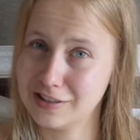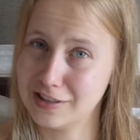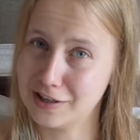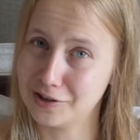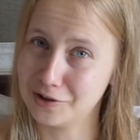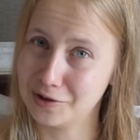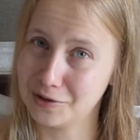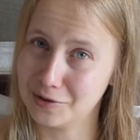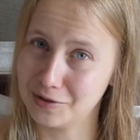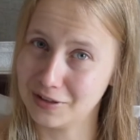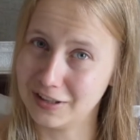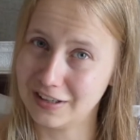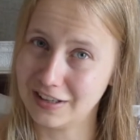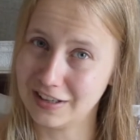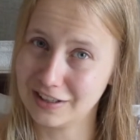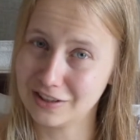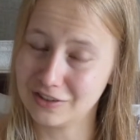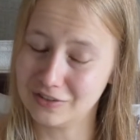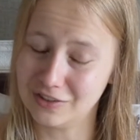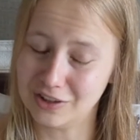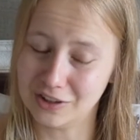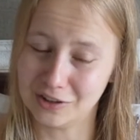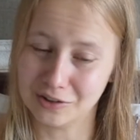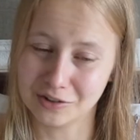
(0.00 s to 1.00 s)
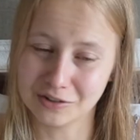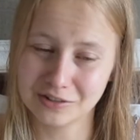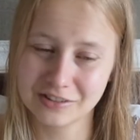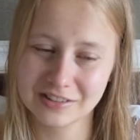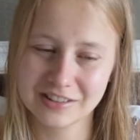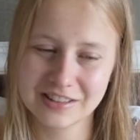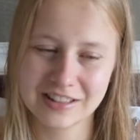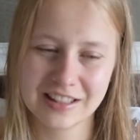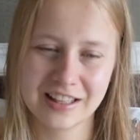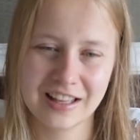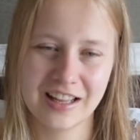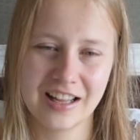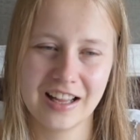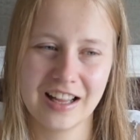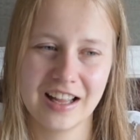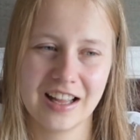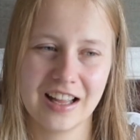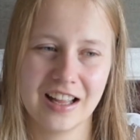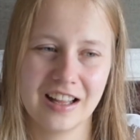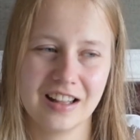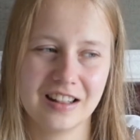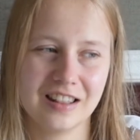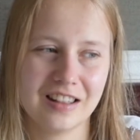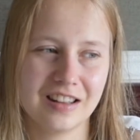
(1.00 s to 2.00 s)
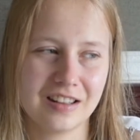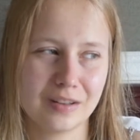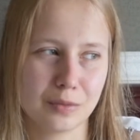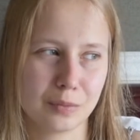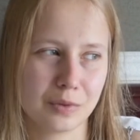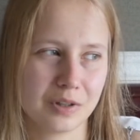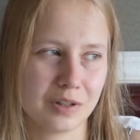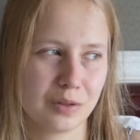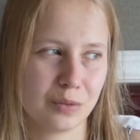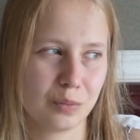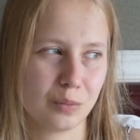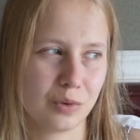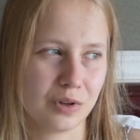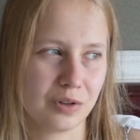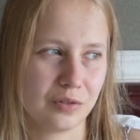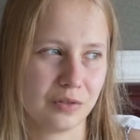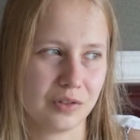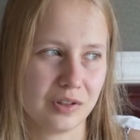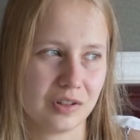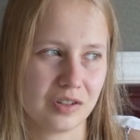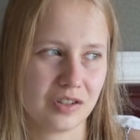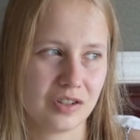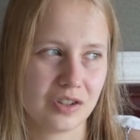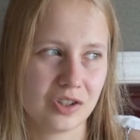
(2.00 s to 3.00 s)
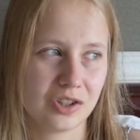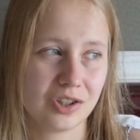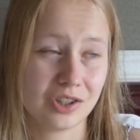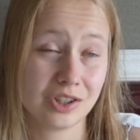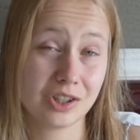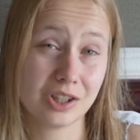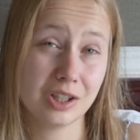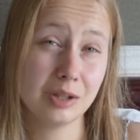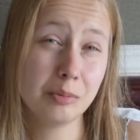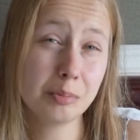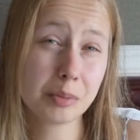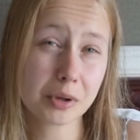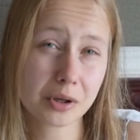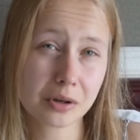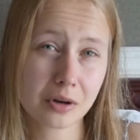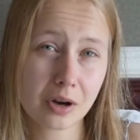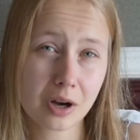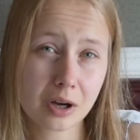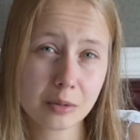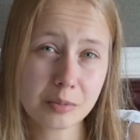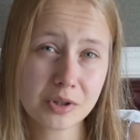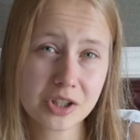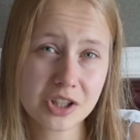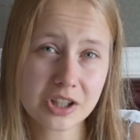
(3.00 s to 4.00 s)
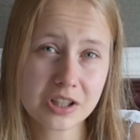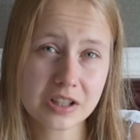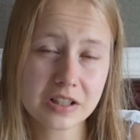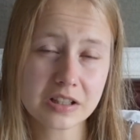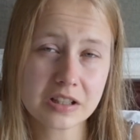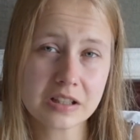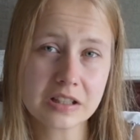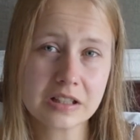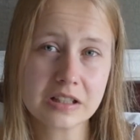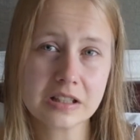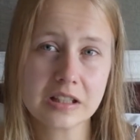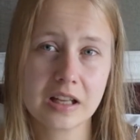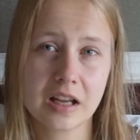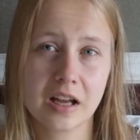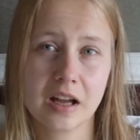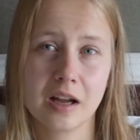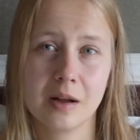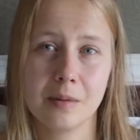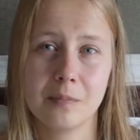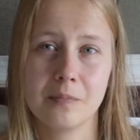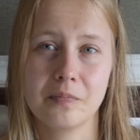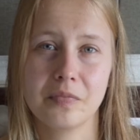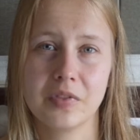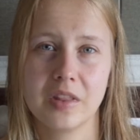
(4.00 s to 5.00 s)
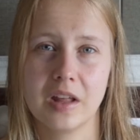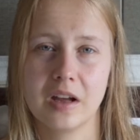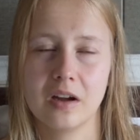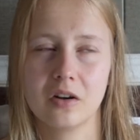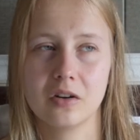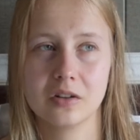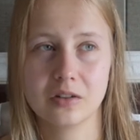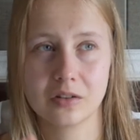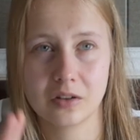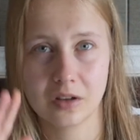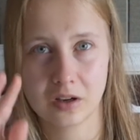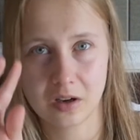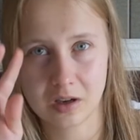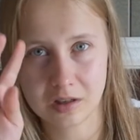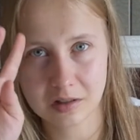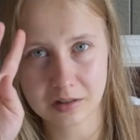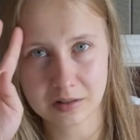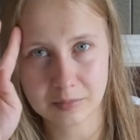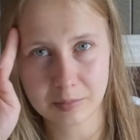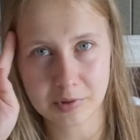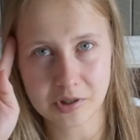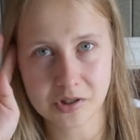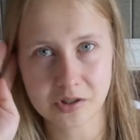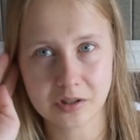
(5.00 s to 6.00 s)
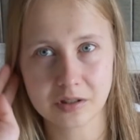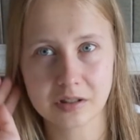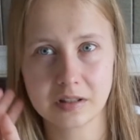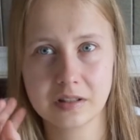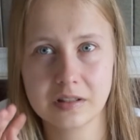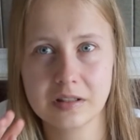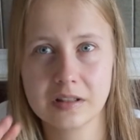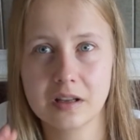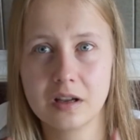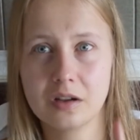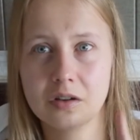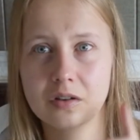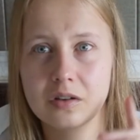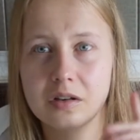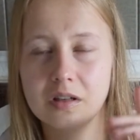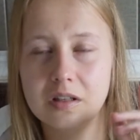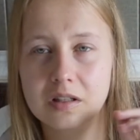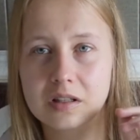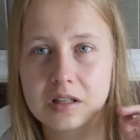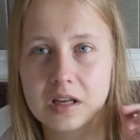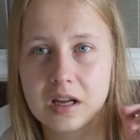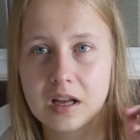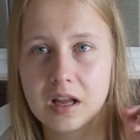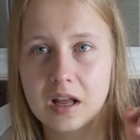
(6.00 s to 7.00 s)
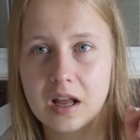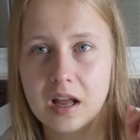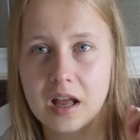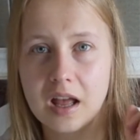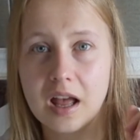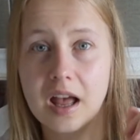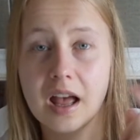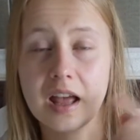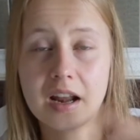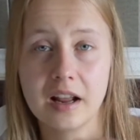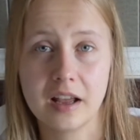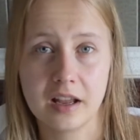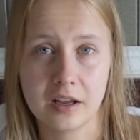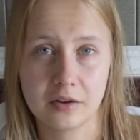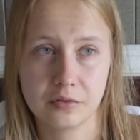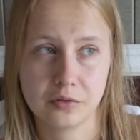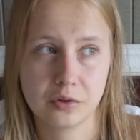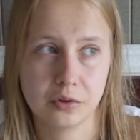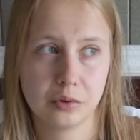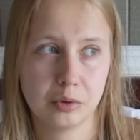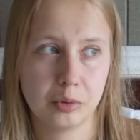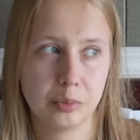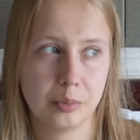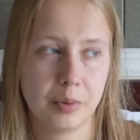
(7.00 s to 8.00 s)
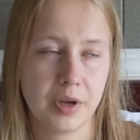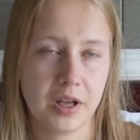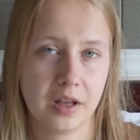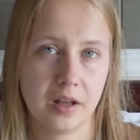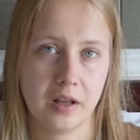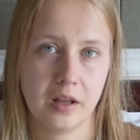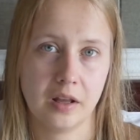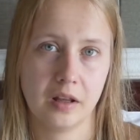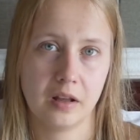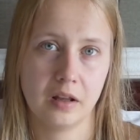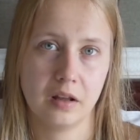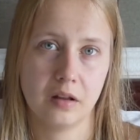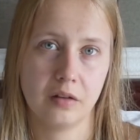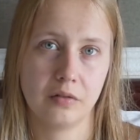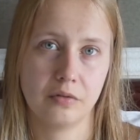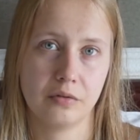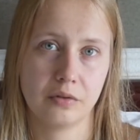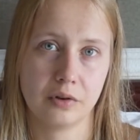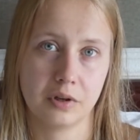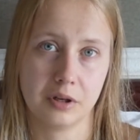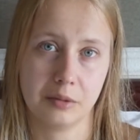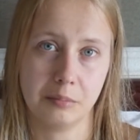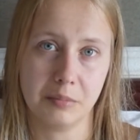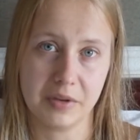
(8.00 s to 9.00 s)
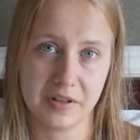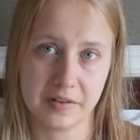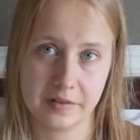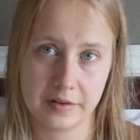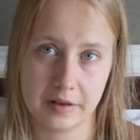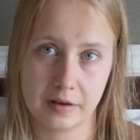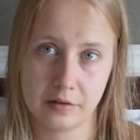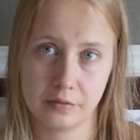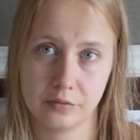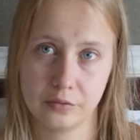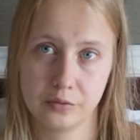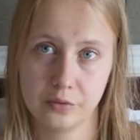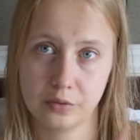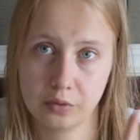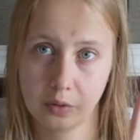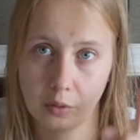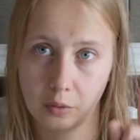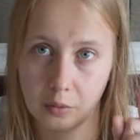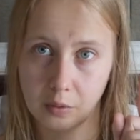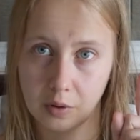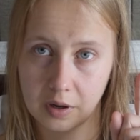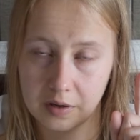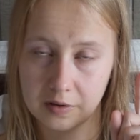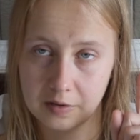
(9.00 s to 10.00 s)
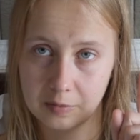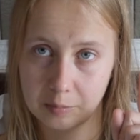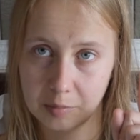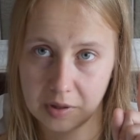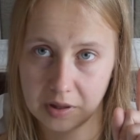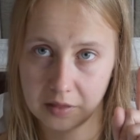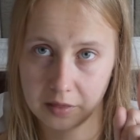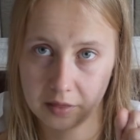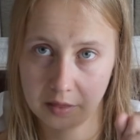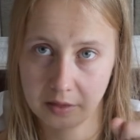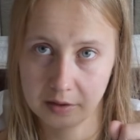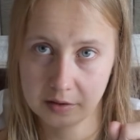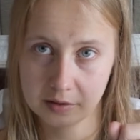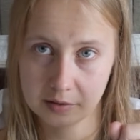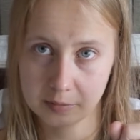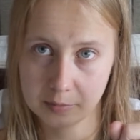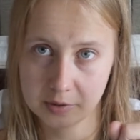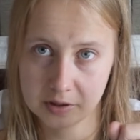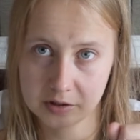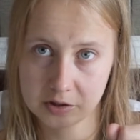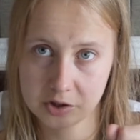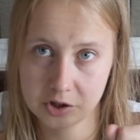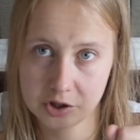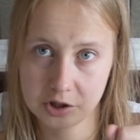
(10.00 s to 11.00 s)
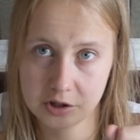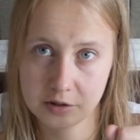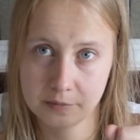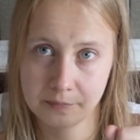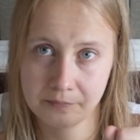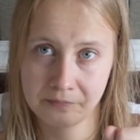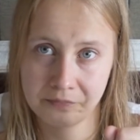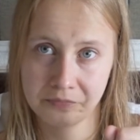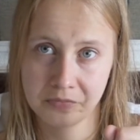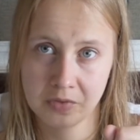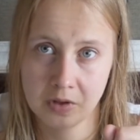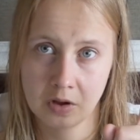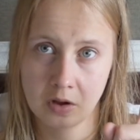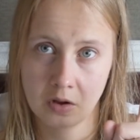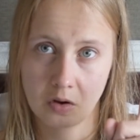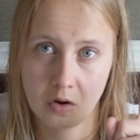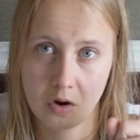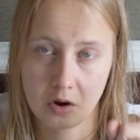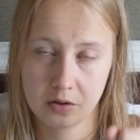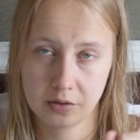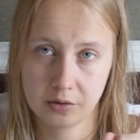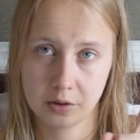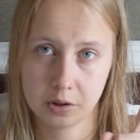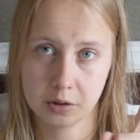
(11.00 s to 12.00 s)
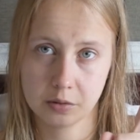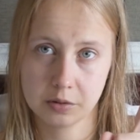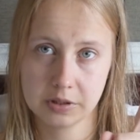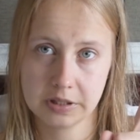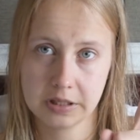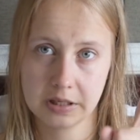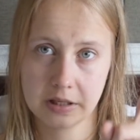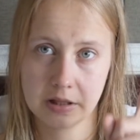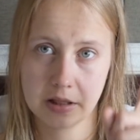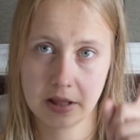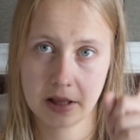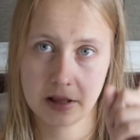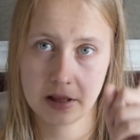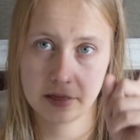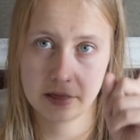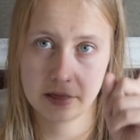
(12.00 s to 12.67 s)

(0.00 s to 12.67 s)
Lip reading: tell you in the next video. This one is one of the cheaper options. Also, I got a special discount and I have to pay for it myself. So I spend this much on the hotel and